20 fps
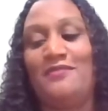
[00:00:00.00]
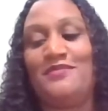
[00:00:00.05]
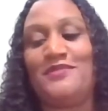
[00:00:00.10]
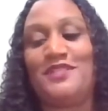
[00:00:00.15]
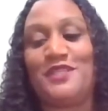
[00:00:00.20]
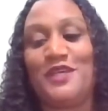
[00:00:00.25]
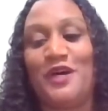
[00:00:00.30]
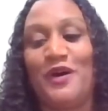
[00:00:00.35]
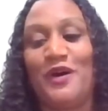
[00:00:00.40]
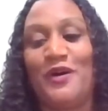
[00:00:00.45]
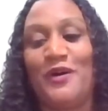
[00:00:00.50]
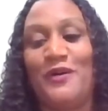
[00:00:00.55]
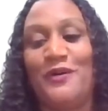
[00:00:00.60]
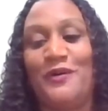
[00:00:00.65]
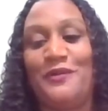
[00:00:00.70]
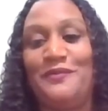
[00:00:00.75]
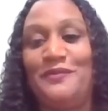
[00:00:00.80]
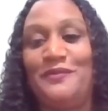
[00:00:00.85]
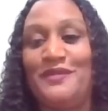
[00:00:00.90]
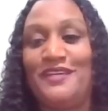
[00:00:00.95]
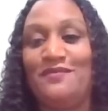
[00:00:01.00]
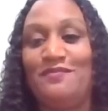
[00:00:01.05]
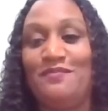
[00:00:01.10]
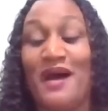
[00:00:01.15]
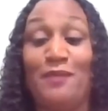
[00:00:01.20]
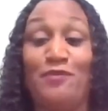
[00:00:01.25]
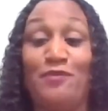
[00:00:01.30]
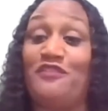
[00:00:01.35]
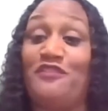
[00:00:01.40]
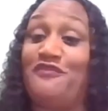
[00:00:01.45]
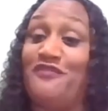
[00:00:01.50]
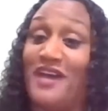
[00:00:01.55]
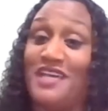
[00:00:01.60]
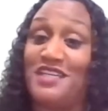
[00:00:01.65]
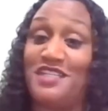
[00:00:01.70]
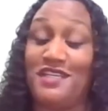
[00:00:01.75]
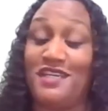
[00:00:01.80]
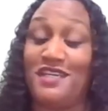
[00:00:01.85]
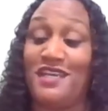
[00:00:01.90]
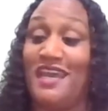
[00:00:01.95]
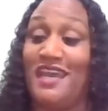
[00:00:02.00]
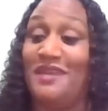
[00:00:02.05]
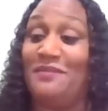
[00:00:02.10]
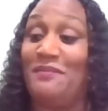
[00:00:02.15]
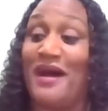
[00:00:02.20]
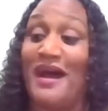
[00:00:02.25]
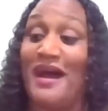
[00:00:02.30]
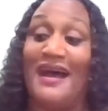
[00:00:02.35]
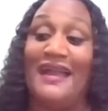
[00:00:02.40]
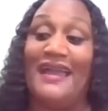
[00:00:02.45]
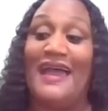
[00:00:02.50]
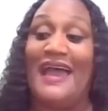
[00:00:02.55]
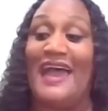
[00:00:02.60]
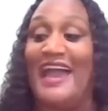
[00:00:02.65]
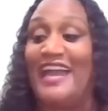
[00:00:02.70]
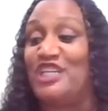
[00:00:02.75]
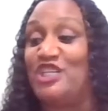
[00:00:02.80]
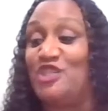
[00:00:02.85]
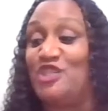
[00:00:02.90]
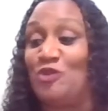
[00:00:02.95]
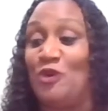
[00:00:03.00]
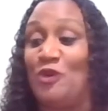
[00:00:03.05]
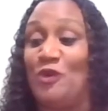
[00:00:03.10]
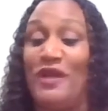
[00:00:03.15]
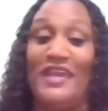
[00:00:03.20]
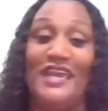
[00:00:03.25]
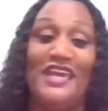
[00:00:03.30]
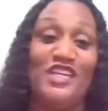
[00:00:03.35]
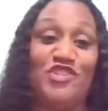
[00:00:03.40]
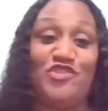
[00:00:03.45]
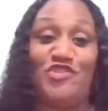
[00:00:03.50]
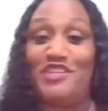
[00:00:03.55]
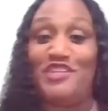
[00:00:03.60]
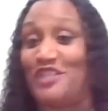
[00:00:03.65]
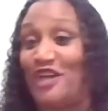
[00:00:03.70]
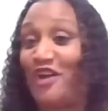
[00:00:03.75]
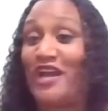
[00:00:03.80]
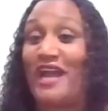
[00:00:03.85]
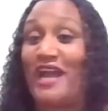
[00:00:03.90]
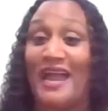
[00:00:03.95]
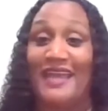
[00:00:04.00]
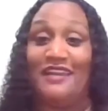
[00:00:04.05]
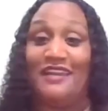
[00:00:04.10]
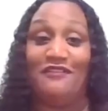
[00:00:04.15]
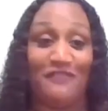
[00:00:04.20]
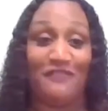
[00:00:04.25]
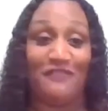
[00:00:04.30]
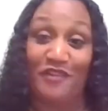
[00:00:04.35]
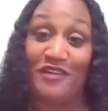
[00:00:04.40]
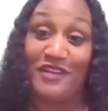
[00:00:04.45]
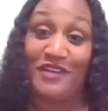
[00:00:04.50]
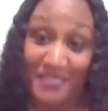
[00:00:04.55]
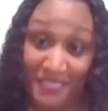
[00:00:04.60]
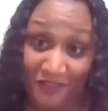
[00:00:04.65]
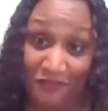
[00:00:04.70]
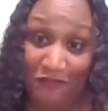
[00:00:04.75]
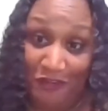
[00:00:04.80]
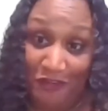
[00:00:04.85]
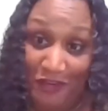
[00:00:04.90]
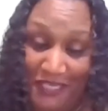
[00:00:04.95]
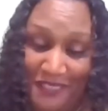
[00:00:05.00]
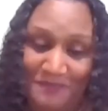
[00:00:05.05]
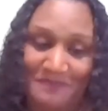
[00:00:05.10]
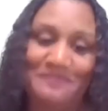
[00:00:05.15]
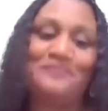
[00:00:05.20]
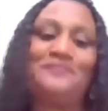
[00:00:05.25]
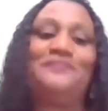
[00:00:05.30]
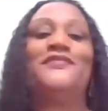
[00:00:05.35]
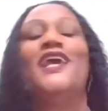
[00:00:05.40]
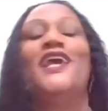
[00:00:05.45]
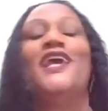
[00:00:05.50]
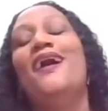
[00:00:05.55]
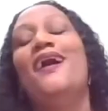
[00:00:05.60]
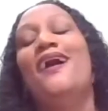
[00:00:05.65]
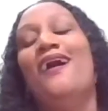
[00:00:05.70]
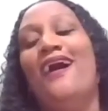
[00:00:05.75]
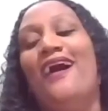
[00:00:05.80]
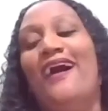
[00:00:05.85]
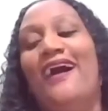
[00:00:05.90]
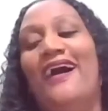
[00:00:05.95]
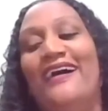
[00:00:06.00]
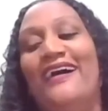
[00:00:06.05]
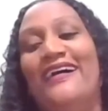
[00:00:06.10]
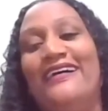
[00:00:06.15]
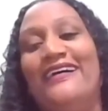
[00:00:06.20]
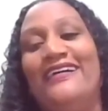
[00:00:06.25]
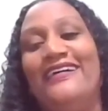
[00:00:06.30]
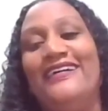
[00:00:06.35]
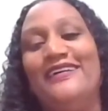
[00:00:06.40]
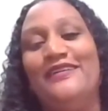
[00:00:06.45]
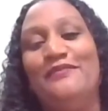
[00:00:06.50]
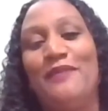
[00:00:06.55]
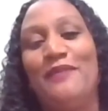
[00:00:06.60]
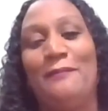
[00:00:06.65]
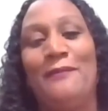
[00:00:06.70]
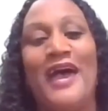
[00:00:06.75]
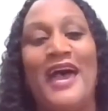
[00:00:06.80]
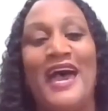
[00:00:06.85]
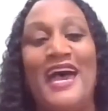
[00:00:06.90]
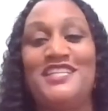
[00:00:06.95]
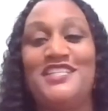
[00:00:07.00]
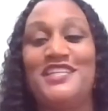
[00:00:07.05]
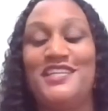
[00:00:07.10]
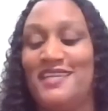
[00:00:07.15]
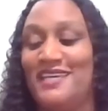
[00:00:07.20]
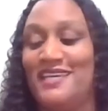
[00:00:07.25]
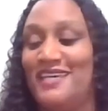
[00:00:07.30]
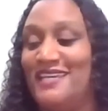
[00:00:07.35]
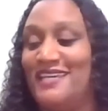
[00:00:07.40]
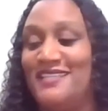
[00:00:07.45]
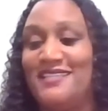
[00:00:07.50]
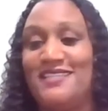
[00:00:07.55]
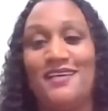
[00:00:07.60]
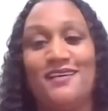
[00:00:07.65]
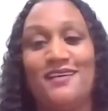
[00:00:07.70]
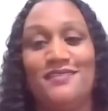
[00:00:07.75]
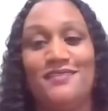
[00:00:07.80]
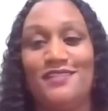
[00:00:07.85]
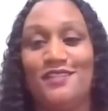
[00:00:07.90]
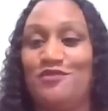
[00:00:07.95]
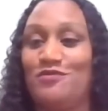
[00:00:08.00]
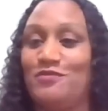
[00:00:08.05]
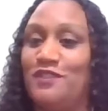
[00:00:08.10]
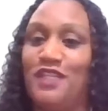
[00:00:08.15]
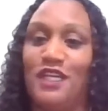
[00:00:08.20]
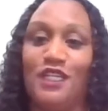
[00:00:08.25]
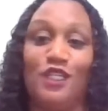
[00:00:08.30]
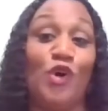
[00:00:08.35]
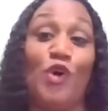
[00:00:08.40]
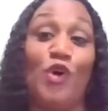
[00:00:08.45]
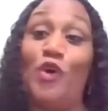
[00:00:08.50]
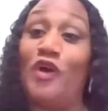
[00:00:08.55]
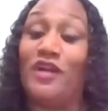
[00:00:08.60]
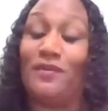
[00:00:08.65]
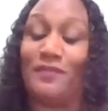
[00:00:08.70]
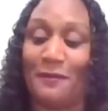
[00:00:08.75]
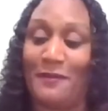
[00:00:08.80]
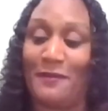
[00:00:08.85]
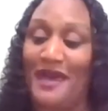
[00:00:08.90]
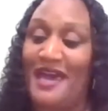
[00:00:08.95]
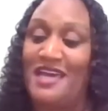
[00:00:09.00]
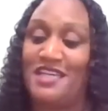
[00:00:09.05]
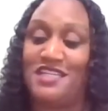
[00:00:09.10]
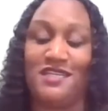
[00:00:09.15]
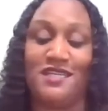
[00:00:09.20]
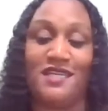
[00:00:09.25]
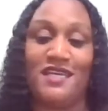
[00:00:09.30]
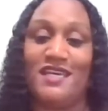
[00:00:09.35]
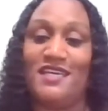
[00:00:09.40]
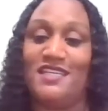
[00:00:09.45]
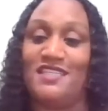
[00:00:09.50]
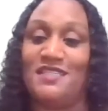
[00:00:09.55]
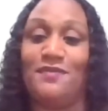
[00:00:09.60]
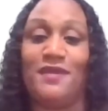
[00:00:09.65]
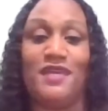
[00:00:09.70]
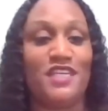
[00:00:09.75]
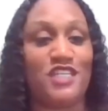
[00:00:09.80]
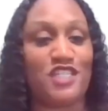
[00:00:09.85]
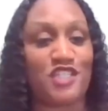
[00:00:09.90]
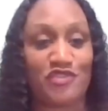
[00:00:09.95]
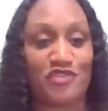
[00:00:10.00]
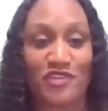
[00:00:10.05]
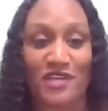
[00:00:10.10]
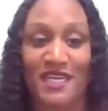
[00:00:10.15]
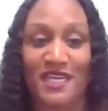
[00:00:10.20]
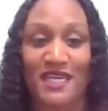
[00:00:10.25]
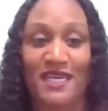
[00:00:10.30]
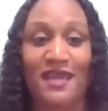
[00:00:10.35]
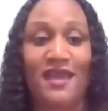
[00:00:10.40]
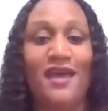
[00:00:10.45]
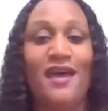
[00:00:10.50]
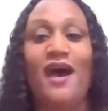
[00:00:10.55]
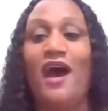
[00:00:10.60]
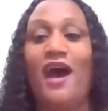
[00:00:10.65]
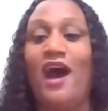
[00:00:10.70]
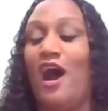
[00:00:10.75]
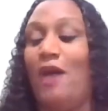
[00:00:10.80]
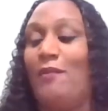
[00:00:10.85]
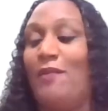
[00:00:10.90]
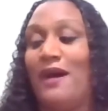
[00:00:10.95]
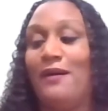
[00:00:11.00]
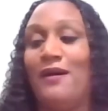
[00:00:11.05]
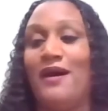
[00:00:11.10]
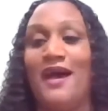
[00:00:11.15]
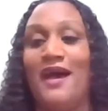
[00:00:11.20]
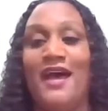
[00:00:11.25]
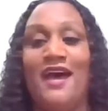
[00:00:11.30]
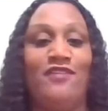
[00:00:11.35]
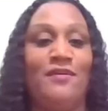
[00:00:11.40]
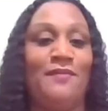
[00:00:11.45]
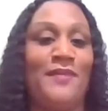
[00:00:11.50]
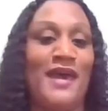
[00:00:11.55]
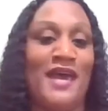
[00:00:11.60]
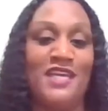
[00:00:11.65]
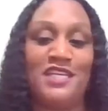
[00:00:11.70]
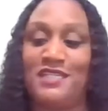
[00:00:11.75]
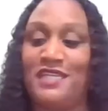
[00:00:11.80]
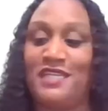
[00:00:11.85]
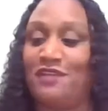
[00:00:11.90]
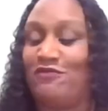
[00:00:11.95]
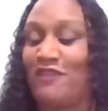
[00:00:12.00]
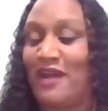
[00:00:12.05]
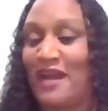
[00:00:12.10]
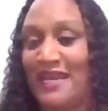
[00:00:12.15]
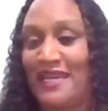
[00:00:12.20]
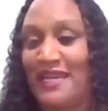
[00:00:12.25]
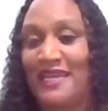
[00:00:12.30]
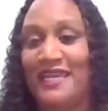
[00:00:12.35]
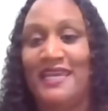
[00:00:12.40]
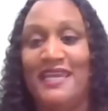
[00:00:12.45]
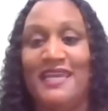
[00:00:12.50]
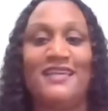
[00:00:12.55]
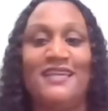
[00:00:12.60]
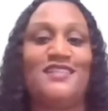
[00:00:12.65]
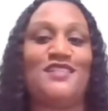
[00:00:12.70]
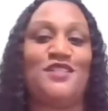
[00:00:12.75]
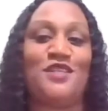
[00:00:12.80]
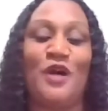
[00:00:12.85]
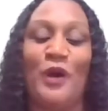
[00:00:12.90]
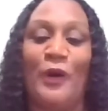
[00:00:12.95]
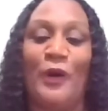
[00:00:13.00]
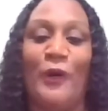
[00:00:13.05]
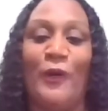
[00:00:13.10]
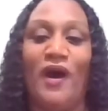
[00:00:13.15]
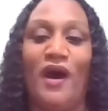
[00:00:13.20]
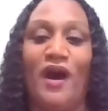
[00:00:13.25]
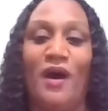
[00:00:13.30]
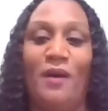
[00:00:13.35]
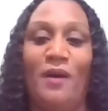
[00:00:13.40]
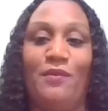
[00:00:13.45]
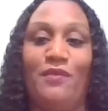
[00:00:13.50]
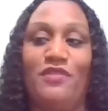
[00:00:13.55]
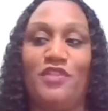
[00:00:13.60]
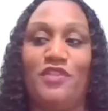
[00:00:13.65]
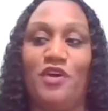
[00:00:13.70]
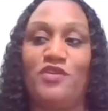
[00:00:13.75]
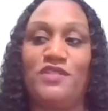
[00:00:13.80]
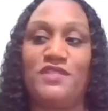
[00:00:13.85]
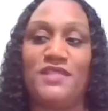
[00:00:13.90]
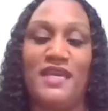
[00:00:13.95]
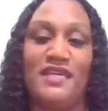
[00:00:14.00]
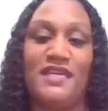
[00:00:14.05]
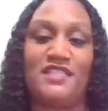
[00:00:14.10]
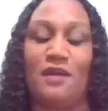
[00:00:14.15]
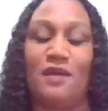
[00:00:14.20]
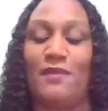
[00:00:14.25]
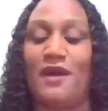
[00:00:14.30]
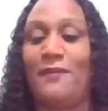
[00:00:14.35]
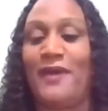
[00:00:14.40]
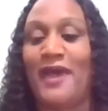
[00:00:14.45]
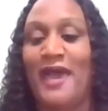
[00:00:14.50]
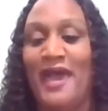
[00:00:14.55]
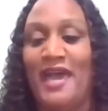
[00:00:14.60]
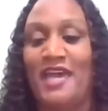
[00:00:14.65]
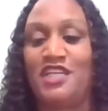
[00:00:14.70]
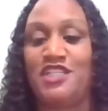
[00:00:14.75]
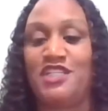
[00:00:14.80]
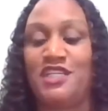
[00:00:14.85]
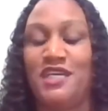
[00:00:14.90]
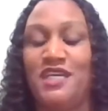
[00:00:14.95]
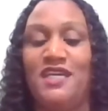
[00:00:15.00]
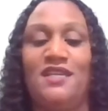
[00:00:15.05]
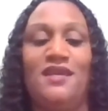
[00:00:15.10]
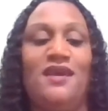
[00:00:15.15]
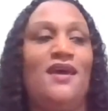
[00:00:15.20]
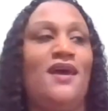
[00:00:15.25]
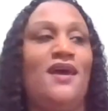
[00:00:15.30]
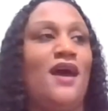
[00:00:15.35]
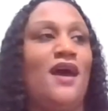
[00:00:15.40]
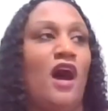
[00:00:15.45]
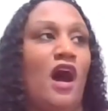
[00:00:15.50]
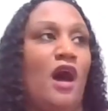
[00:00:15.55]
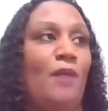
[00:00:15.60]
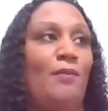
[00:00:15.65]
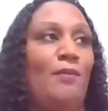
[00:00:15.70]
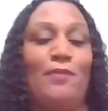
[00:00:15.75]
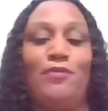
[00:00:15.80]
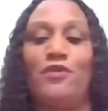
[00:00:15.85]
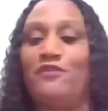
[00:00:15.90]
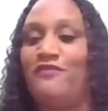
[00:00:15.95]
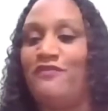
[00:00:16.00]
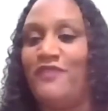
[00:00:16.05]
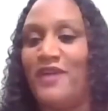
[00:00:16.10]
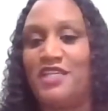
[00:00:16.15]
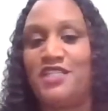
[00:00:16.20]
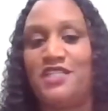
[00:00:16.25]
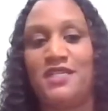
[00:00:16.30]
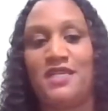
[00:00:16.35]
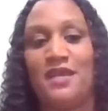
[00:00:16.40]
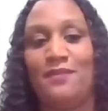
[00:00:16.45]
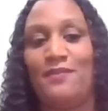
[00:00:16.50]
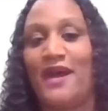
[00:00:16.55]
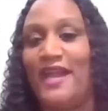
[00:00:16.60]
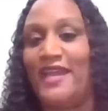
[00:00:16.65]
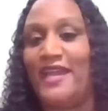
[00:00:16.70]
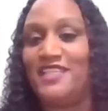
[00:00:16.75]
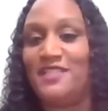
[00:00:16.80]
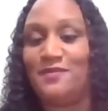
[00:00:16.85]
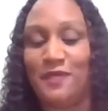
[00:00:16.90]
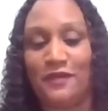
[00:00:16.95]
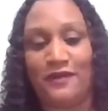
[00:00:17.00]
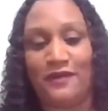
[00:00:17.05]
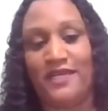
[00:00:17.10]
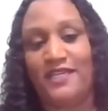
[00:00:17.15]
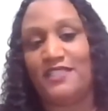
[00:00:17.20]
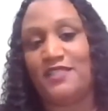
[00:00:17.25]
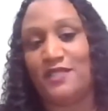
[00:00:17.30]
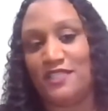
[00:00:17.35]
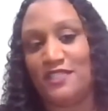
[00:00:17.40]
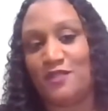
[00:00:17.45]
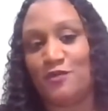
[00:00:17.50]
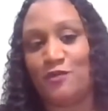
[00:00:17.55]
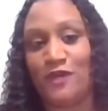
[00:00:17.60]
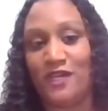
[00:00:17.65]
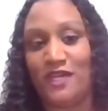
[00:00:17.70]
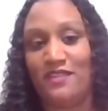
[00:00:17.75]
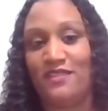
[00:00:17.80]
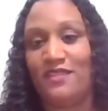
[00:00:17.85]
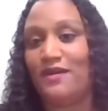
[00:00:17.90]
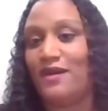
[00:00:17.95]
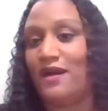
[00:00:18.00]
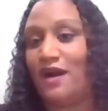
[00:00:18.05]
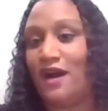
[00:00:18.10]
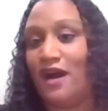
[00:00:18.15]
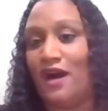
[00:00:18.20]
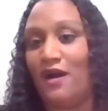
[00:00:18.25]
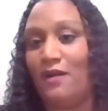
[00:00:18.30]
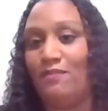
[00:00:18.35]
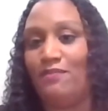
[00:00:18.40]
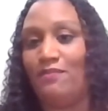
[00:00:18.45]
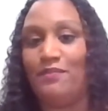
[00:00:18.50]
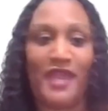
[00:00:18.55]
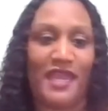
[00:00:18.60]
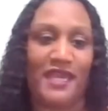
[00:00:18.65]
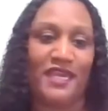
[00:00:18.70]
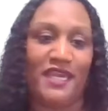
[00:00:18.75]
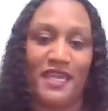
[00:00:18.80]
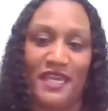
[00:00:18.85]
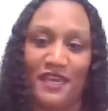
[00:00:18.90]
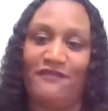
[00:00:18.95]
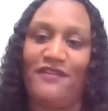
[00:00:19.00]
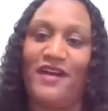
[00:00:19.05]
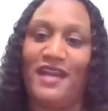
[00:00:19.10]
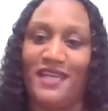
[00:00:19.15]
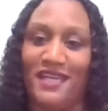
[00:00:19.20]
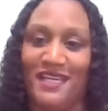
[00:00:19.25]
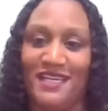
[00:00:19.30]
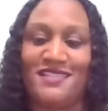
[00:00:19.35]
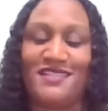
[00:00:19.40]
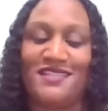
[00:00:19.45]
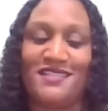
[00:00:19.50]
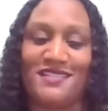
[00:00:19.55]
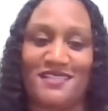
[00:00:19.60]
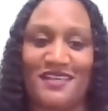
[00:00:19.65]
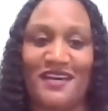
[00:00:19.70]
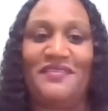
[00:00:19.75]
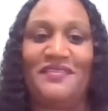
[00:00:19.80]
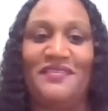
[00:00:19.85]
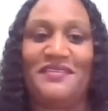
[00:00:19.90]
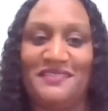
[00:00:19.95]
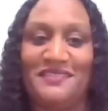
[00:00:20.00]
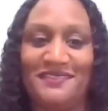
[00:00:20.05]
So my profession and my actual interests are kind of very different. My passion is the Lord. My passion is ministry. I have a passion in writing. So those things are my passion. My profession and my experience is with banking and finances, though.